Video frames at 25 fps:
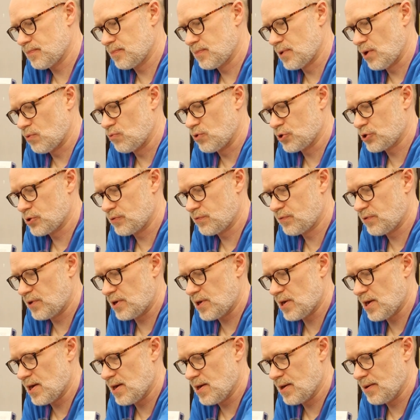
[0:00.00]
no Russian
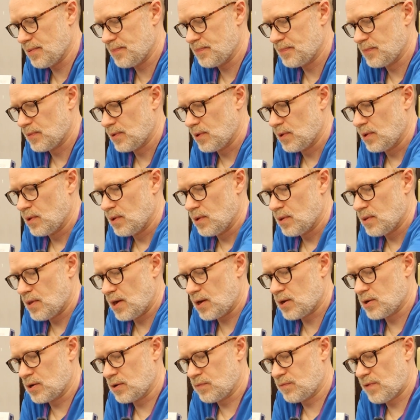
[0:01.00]
fleet here,
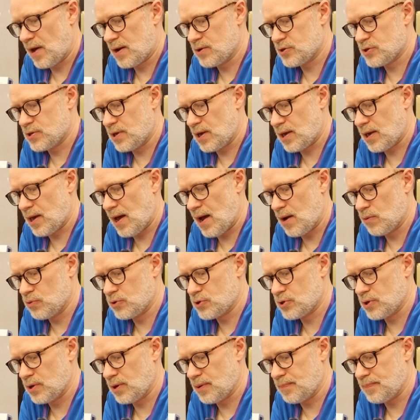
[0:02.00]
they could advance their
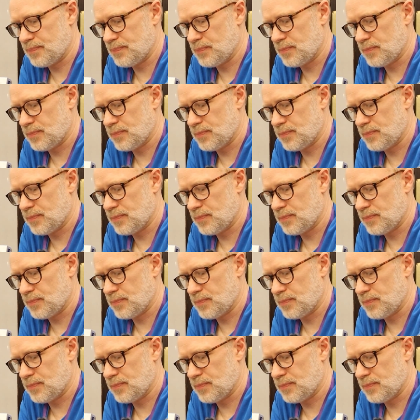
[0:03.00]
counter,